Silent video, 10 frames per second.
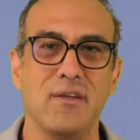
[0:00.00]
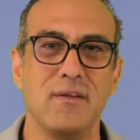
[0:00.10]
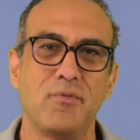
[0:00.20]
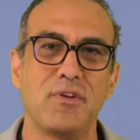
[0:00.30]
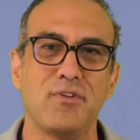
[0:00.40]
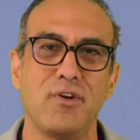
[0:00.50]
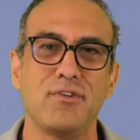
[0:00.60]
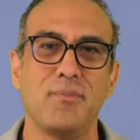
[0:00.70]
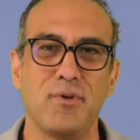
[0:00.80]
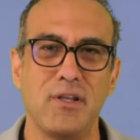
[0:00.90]
While the
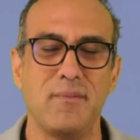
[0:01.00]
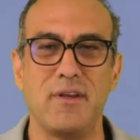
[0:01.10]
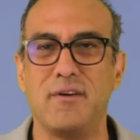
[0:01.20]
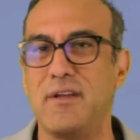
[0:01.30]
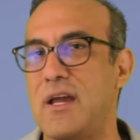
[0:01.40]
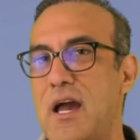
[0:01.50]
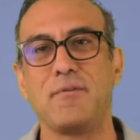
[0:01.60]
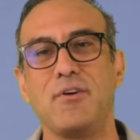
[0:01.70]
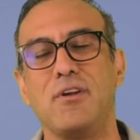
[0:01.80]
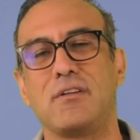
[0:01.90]
results are preliminary, I'm
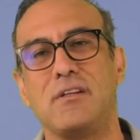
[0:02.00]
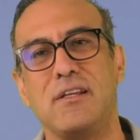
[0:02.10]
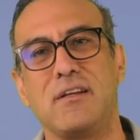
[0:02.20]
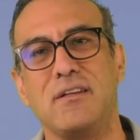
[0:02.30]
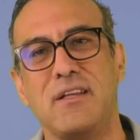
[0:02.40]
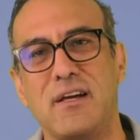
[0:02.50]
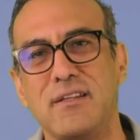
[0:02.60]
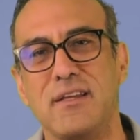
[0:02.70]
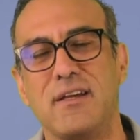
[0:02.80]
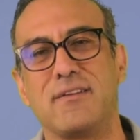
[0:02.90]
currently
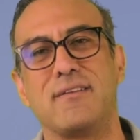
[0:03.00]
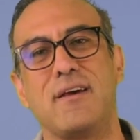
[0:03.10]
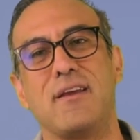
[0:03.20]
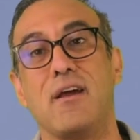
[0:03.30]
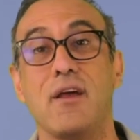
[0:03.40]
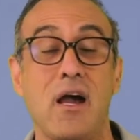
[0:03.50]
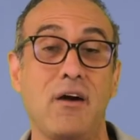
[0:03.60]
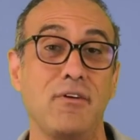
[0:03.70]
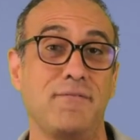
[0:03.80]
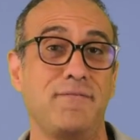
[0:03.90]
conducting a study on
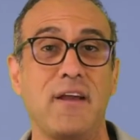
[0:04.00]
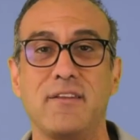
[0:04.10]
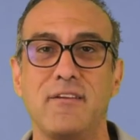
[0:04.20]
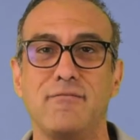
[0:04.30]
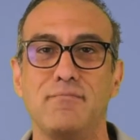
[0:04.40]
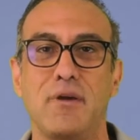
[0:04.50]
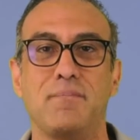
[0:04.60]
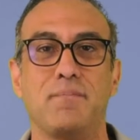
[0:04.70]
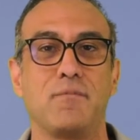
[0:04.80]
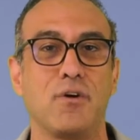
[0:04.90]
how effective my
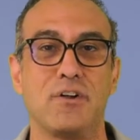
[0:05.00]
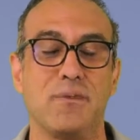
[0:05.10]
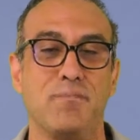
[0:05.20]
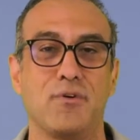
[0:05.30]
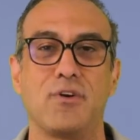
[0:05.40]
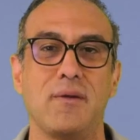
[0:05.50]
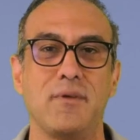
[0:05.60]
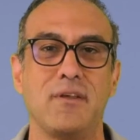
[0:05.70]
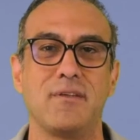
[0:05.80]
coaching program.